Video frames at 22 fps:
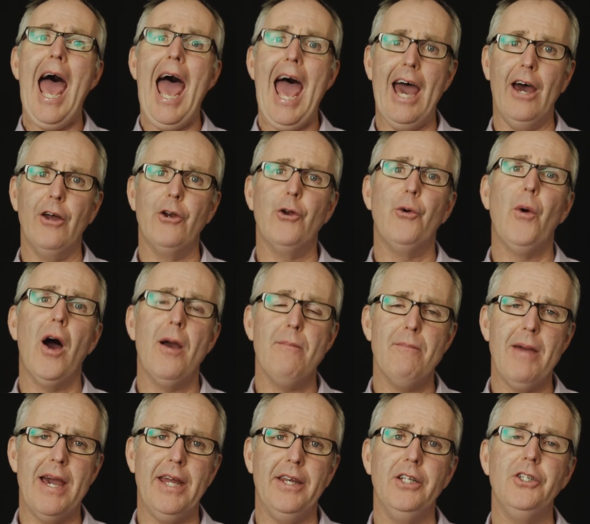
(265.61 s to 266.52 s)
How do
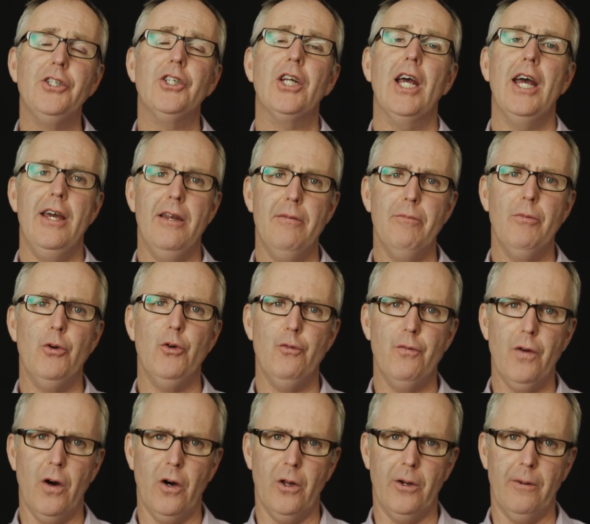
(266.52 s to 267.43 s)
I manage and
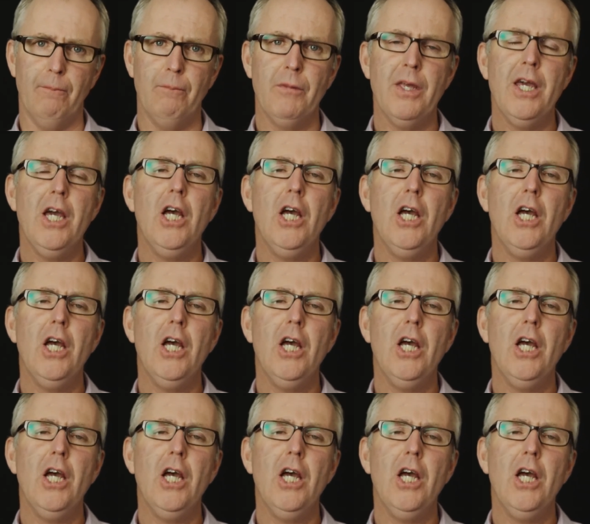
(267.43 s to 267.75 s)
move on?